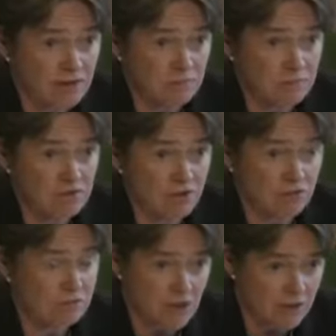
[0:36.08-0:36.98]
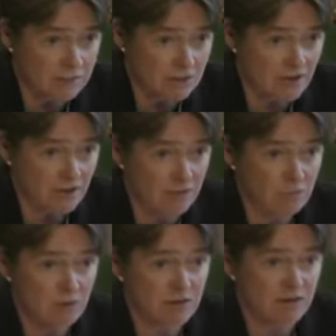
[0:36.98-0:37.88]
So from time to time,
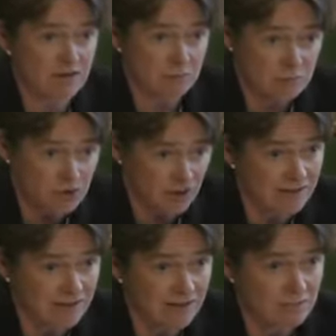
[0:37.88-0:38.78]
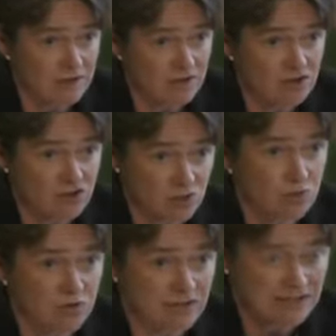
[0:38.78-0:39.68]
we are double-checking and making
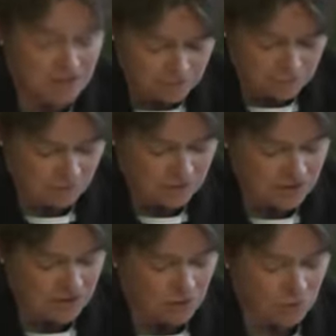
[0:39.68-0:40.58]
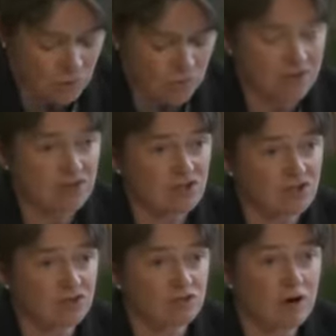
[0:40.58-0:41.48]
sure that as this
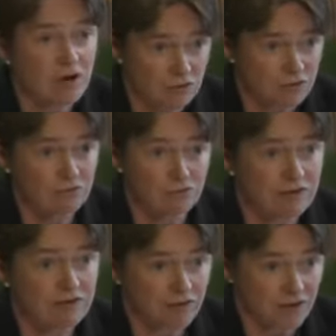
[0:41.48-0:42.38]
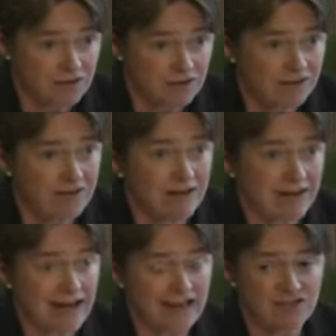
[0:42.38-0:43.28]
organisation grows really fast
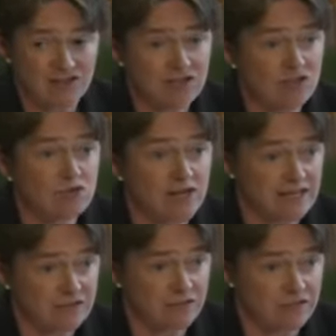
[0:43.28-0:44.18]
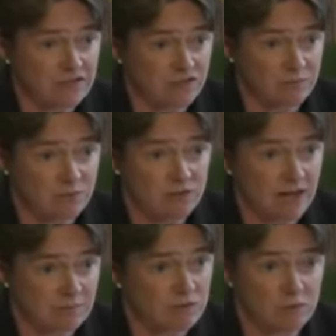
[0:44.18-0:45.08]
and adds in new data feeds from new
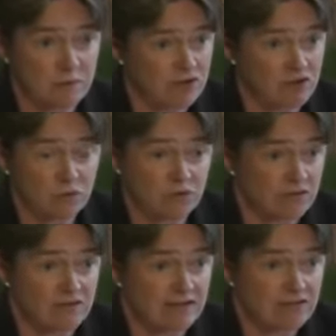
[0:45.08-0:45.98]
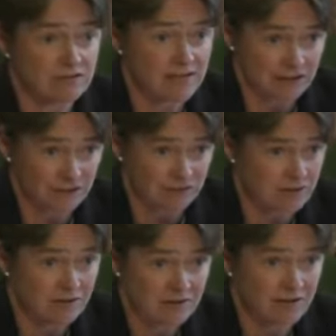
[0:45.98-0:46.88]
labs, we make sure that the data is accurate.
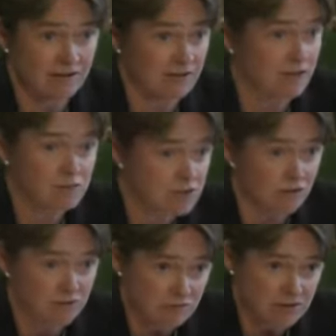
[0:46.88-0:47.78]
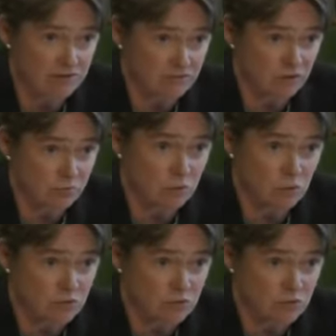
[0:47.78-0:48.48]
That was the only reason for the pause.